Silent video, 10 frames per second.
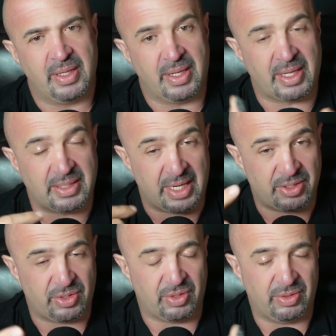And that's
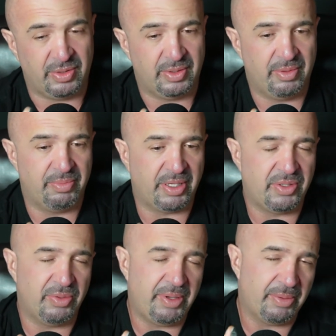external. But
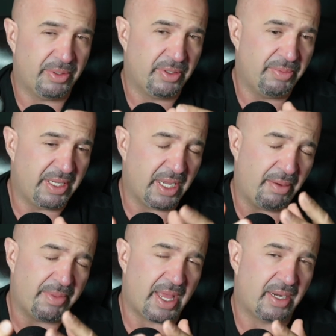to be able to
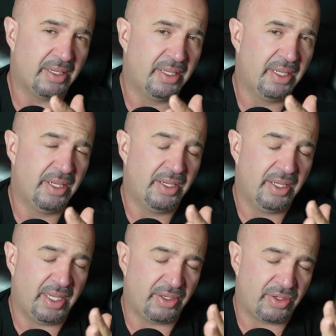become that,
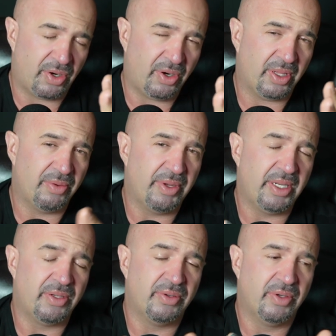internally, we
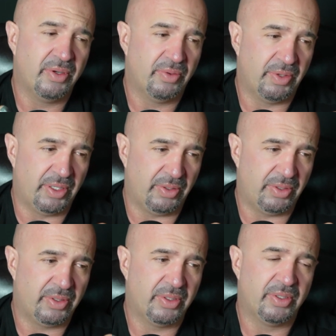need to
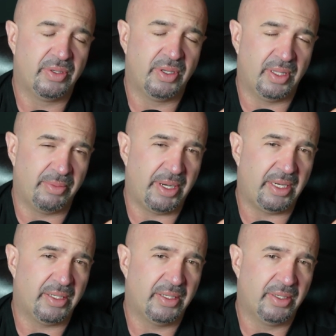reduce,
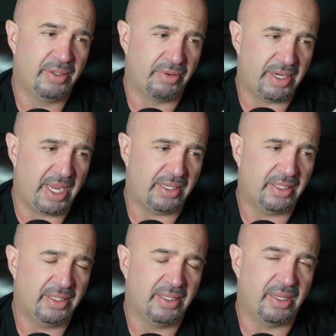eliminate, create,
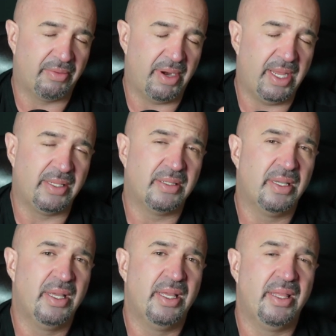and raise
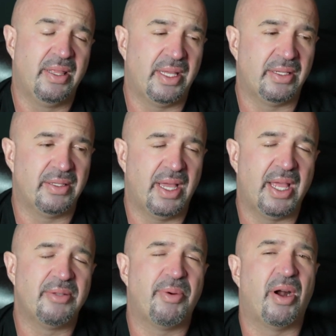things
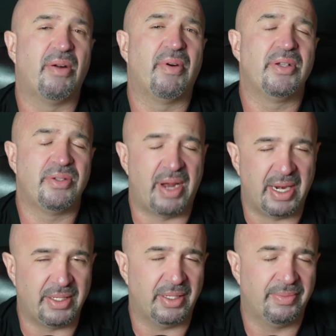as part of our
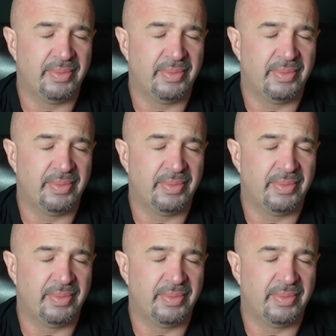strategy.